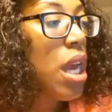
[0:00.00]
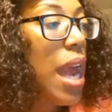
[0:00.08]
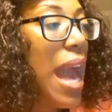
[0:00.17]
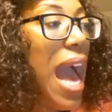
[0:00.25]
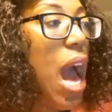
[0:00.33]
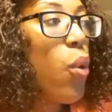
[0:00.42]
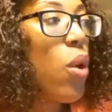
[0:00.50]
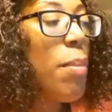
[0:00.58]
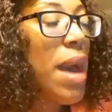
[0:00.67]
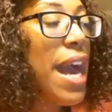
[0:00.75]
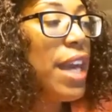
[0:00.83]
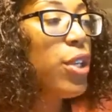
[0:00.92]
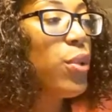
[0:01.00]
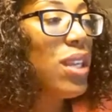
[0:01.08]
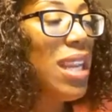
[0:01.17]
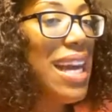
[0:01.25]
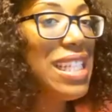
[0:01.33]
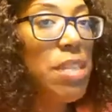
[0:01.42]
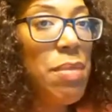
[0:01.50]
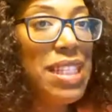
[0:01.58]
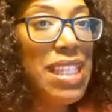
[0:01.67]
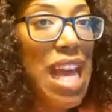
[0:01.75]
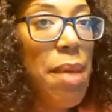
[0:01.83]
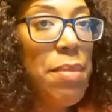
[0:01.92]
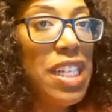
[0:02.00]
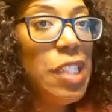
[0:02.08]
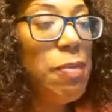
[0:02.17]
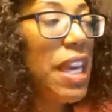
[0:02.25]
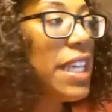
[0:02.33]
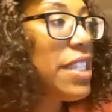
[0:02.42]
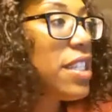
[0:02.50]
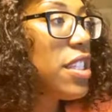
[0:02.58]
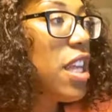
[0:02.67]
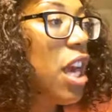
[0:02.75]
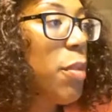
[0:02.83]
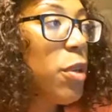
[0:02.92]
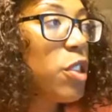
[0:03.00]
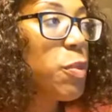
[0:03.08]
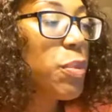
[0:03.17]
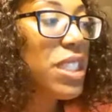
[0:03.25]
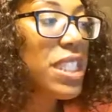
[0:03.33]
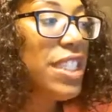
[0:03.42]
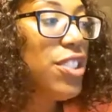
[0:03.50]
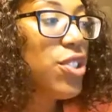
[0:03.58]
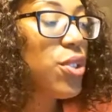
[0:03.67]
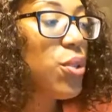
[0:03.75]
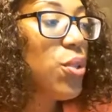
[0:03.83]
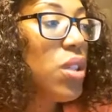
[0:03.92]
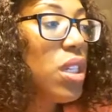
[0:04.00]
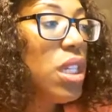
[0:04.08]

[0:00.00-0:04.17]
how am I utilizing my time, my space to the utmost potential